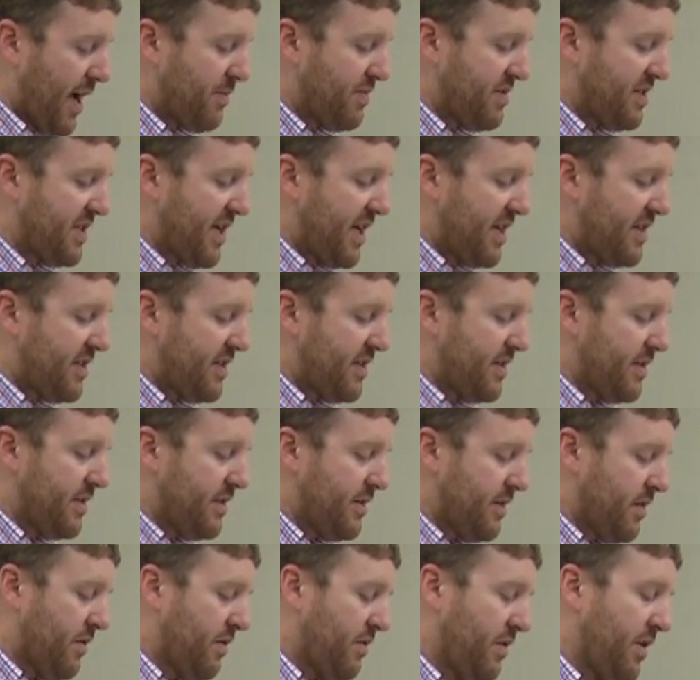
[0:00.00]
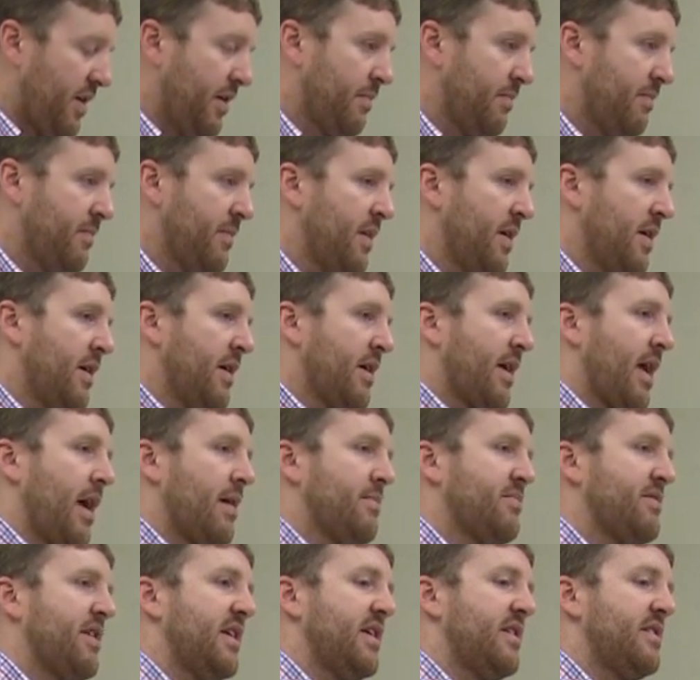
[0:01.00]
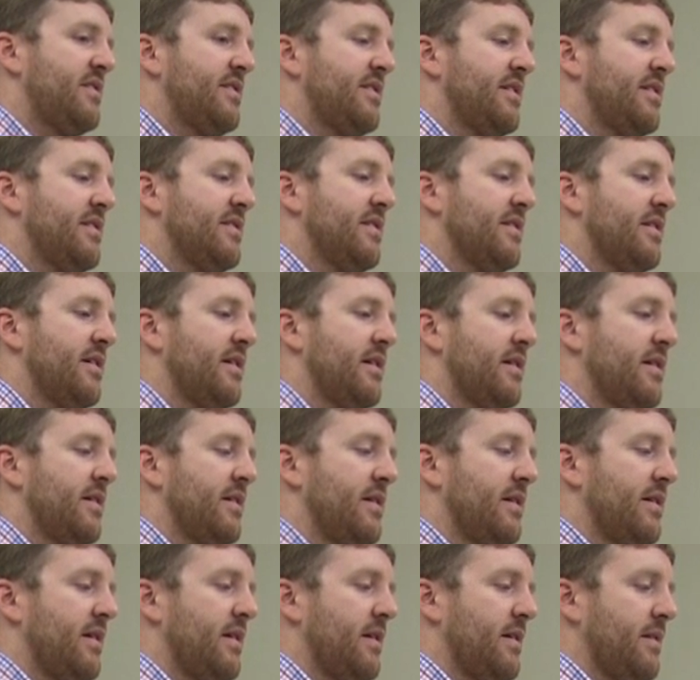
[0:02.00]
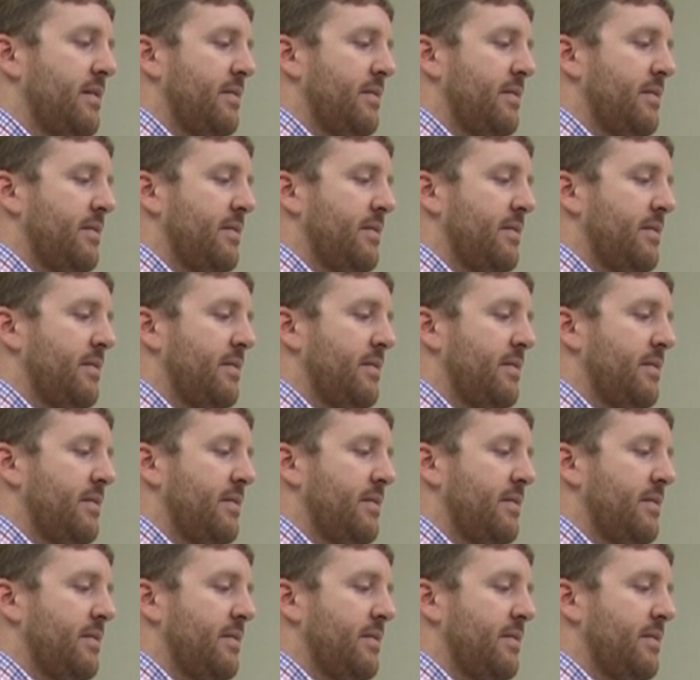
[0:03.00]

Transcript: capsaicin cream capsaicin is a,